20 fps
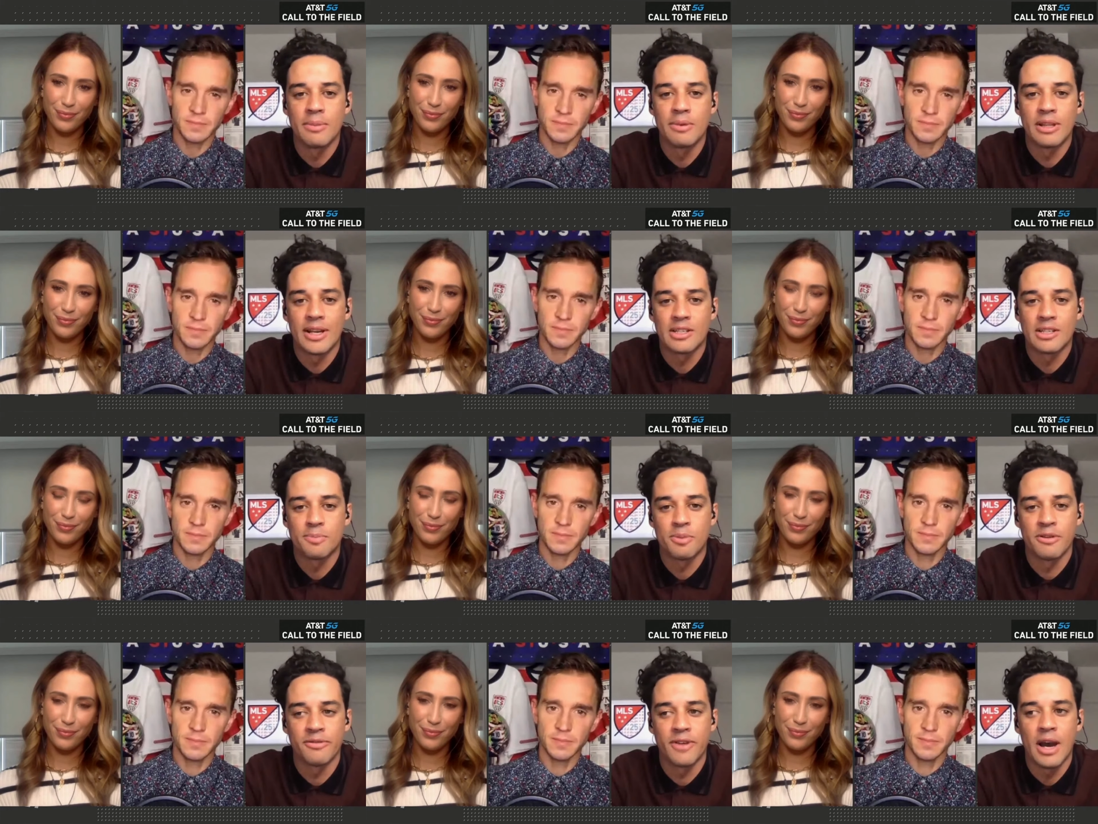Speaker 1: maybe that's
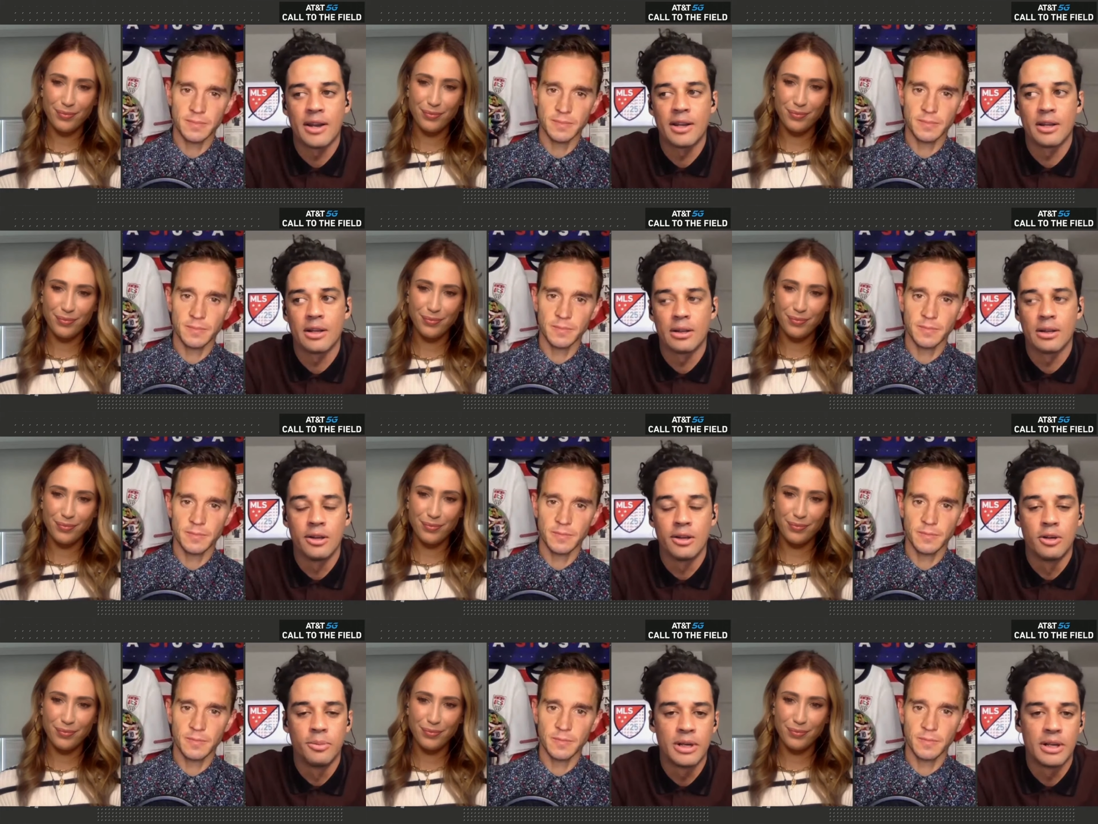provided a
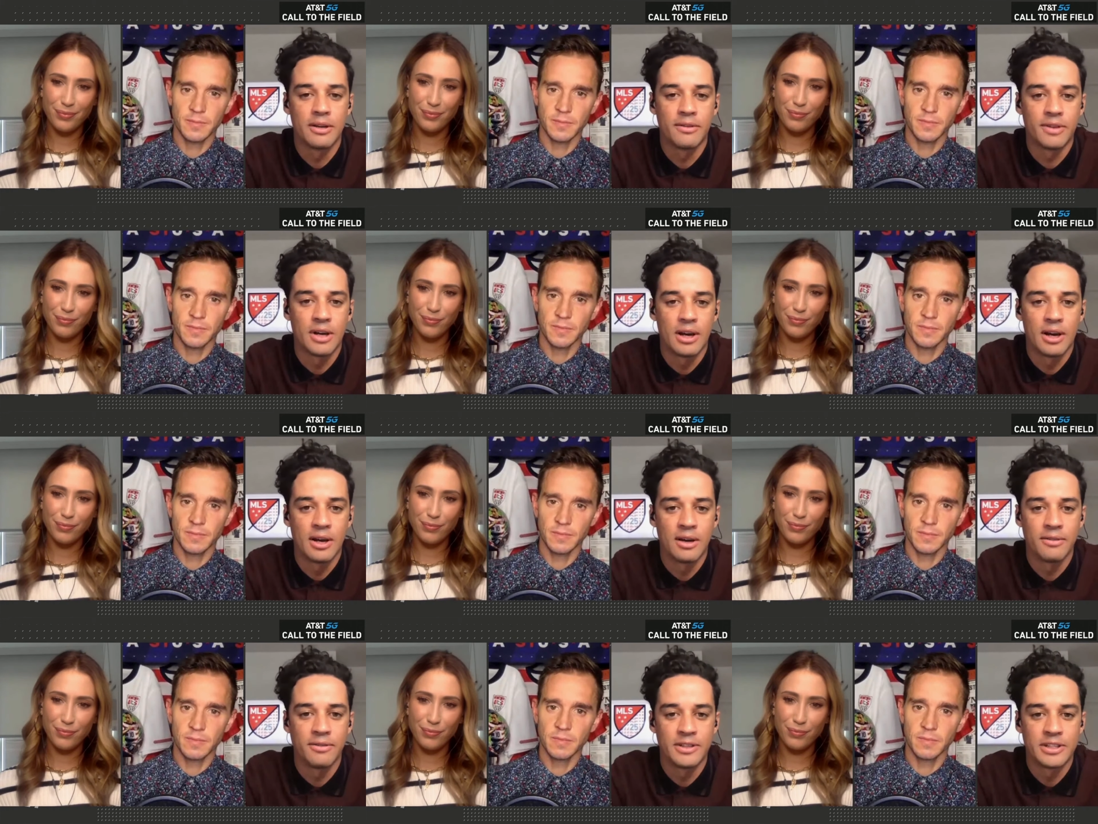little bit of a,
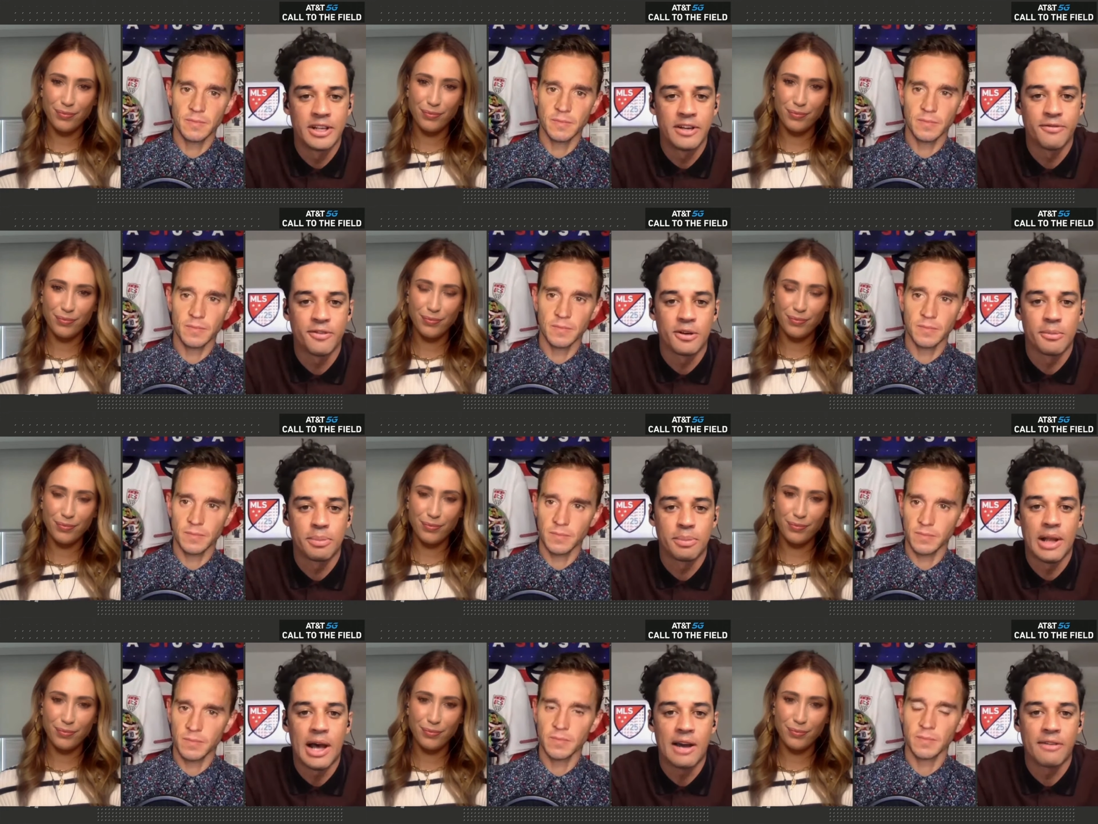of a,
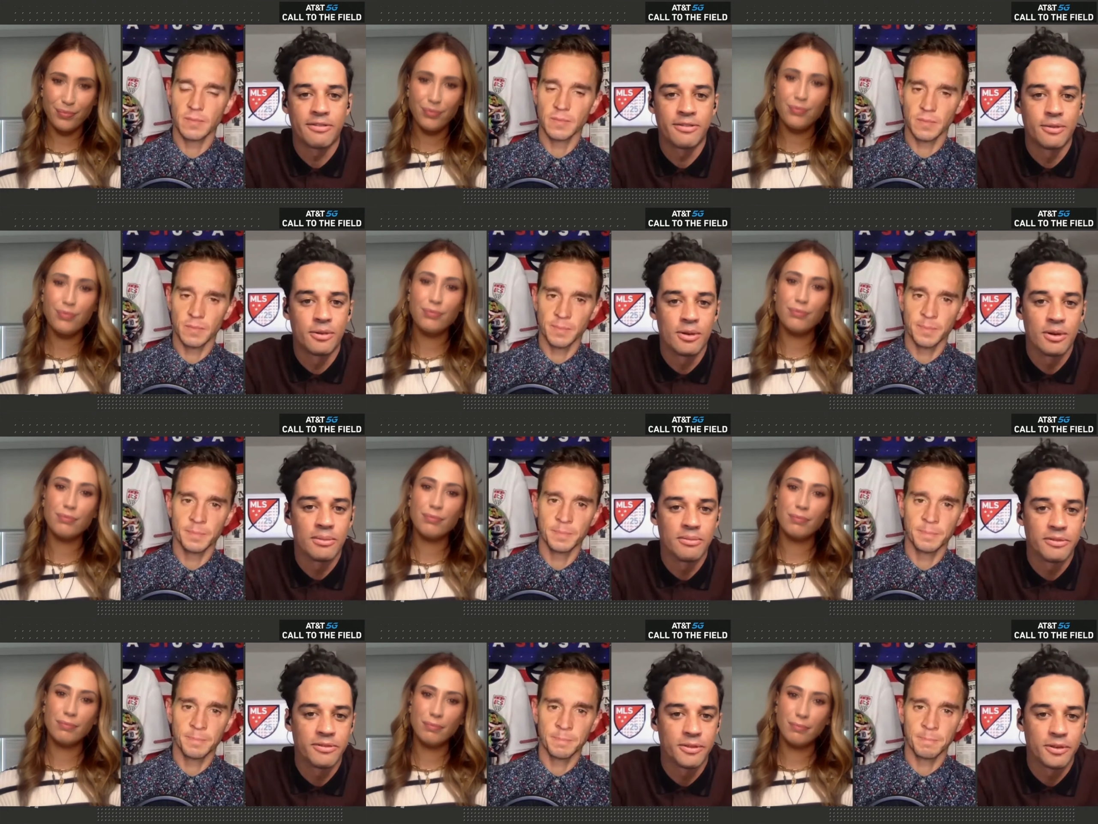different
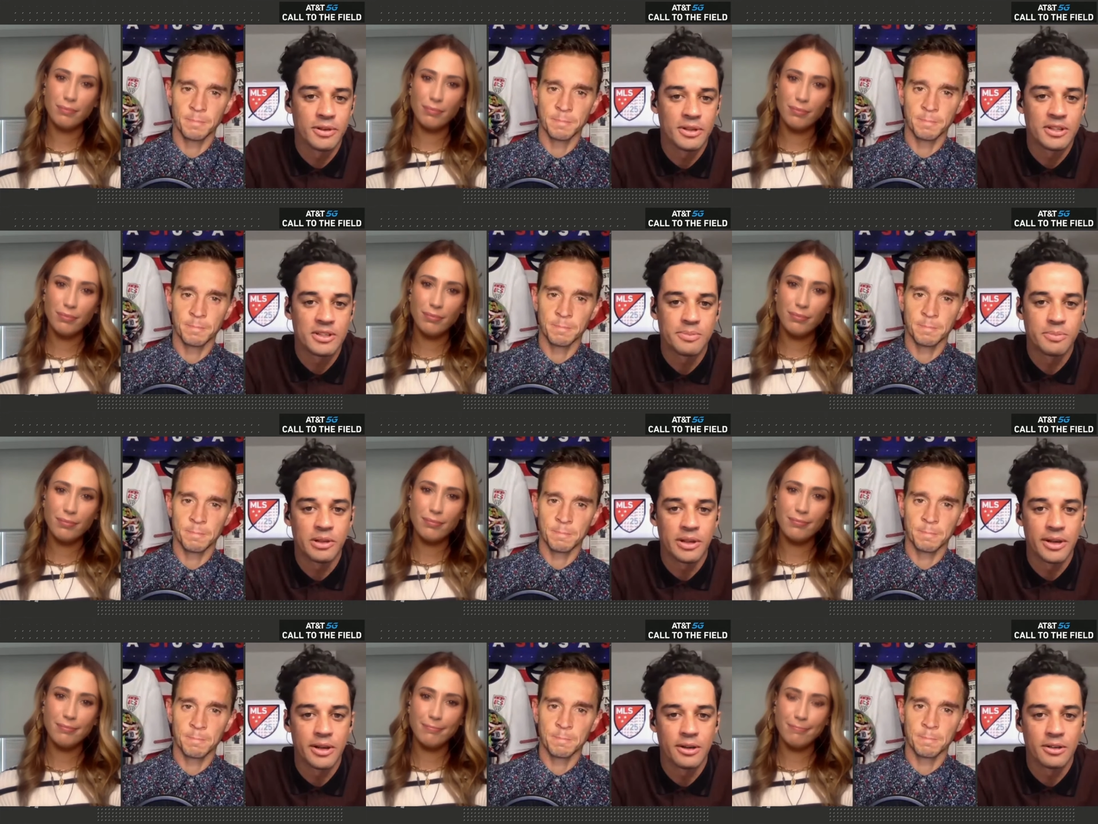platform for these
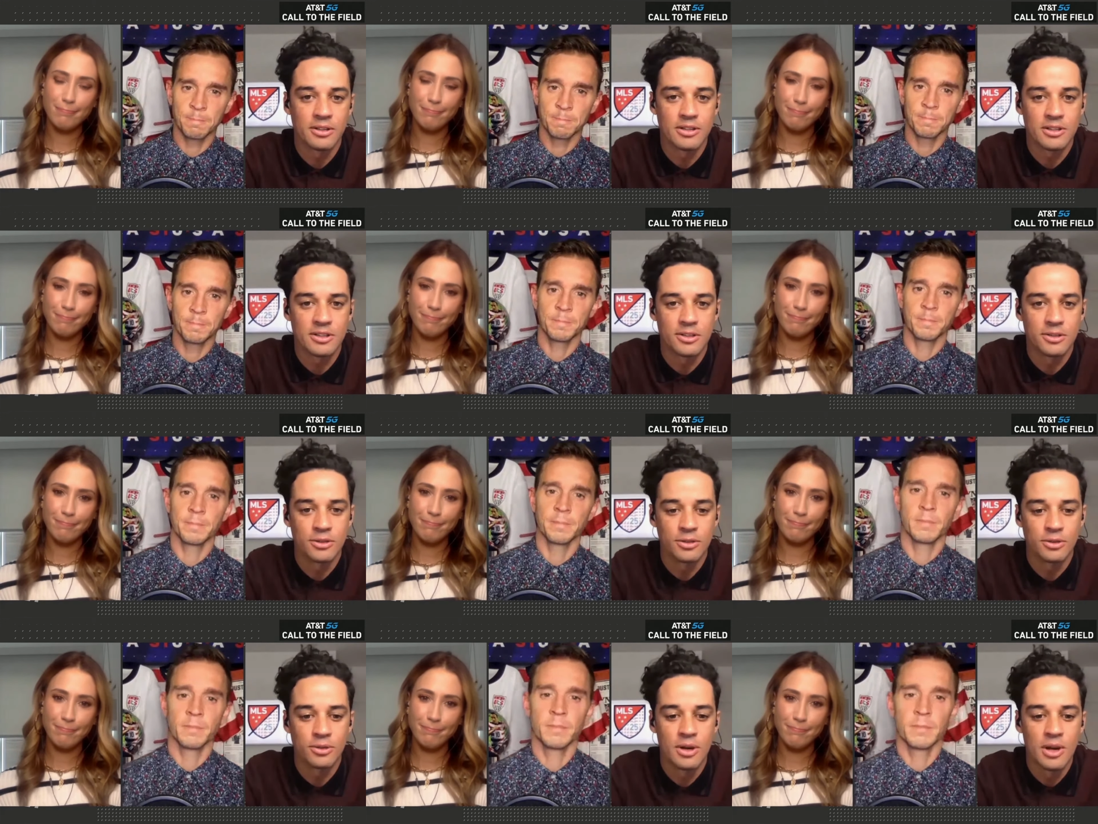players
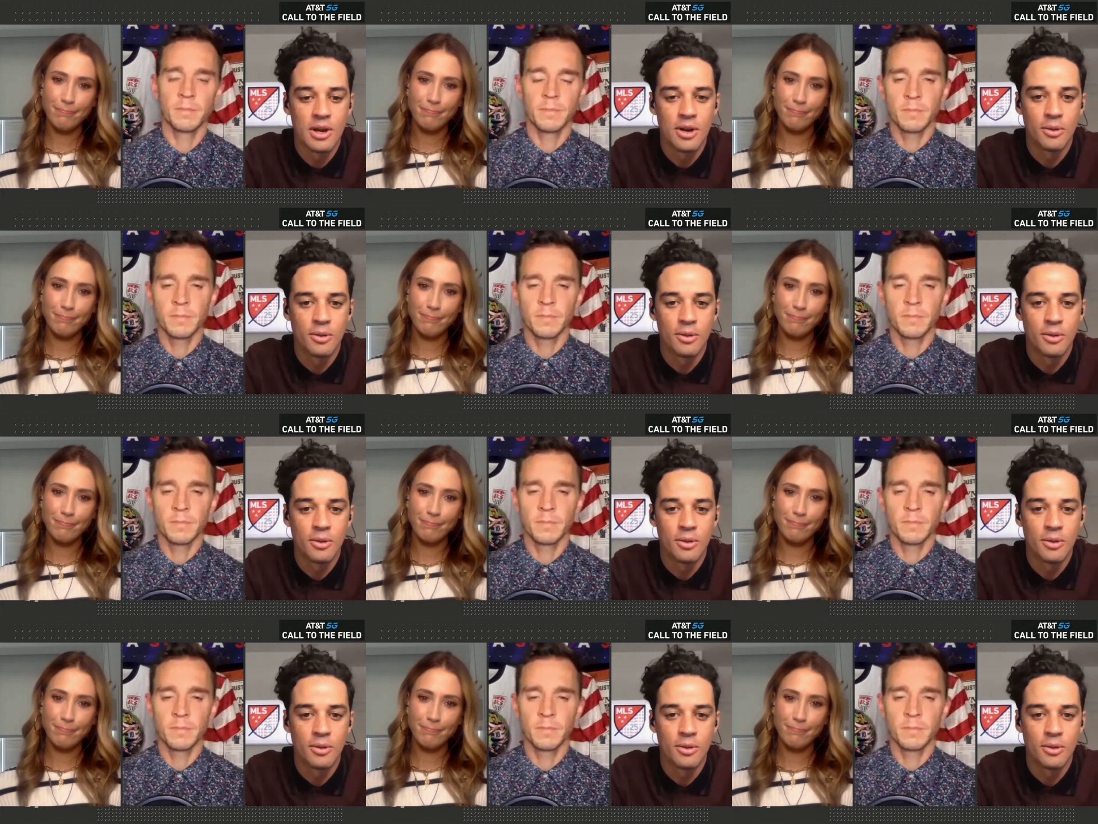to